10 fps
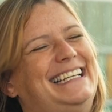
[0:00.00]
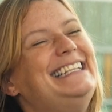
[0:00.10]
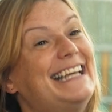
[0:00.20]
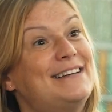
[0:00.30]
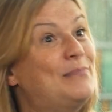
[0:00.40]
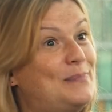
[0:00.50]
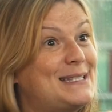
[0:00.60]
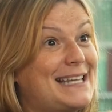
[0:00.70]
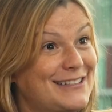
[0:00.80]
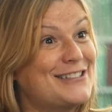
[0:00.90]
Yeah.
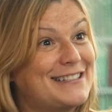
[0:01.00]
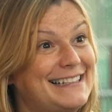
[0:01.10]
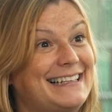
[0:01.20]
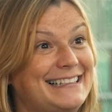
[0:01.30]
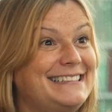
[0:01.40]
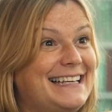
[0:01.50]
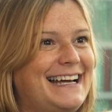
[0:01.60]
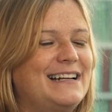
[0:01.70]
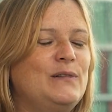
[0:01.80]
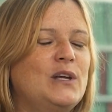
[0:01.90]
Potentially,
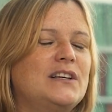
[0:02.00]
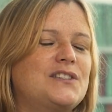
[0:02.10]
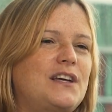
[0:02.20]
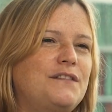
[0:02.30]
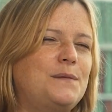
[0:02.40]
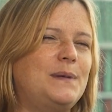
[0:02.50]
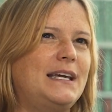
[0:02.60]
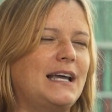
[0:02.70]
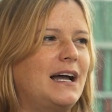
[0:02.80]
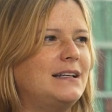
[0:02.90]
yeah. So for
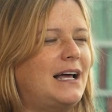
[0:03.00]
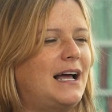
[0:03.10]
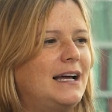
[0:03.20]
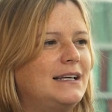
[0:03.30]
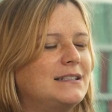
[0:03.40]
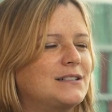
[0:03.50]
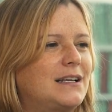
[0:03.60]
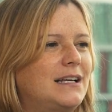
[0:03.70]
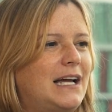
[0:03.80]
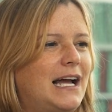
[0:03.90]
me,
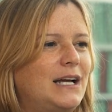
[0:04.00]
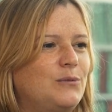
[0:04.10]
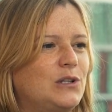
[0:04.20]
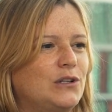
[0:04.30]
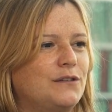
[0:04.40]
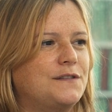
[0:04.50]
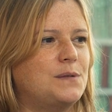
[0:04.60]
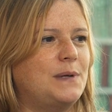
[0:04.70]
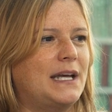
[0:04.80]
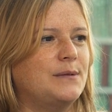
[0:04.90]
I would love to
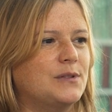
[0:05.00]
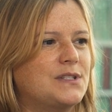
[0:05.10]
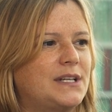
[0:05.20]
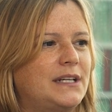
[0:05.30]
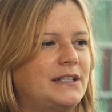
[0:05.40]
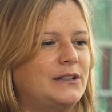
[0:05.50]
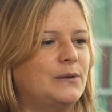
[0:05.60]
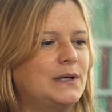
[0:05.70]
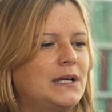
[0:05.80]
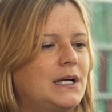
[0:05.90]
be able to
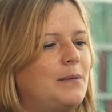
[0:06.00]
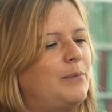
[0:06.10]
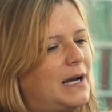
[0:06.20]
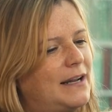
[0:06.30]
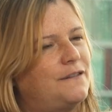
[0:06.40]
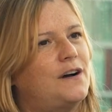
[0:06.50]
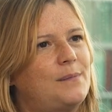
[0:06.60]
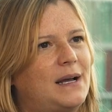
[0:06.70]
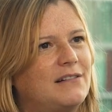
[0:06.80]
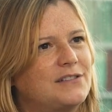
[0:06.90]
buy a
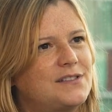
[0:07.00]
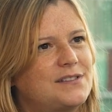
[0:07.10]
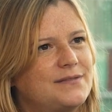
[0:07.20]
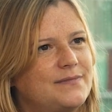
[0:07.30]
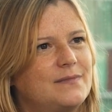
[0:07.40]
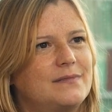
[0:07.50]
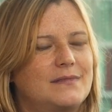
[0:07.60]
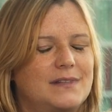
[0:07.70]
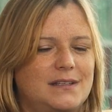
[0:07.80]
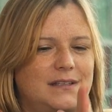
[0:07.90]
farmhouse
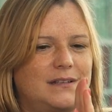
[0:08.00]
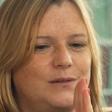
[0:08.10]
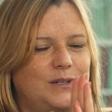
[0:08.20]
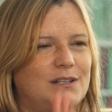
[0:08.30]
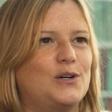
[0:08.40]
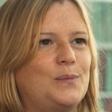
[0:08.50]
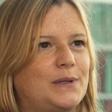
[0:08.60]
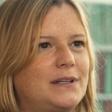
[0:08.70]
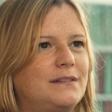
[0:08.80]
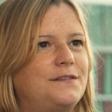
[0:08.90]
with a
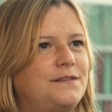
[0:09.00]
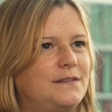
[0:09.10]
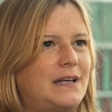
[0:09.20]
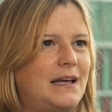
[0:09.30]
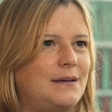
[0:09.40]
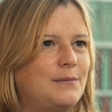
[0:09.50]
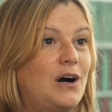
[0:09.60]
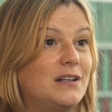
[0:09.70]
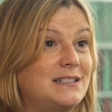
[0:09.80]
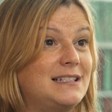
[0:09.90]
couple of
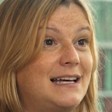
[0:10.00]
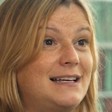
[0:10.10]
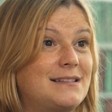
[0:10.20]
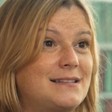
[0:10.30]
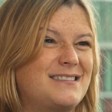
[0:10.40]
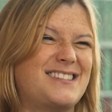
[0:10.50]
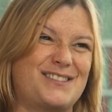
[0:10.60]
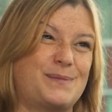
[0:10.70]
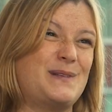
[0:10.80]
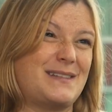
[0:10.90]
holiday lets. So I
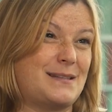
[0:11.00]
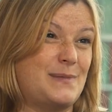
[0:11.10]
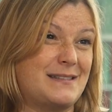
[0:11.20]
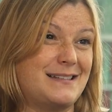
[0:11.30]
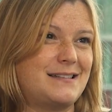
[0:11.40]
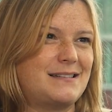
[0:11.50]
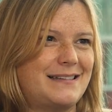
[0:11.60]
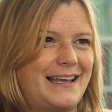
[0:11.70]
suppose that's a business.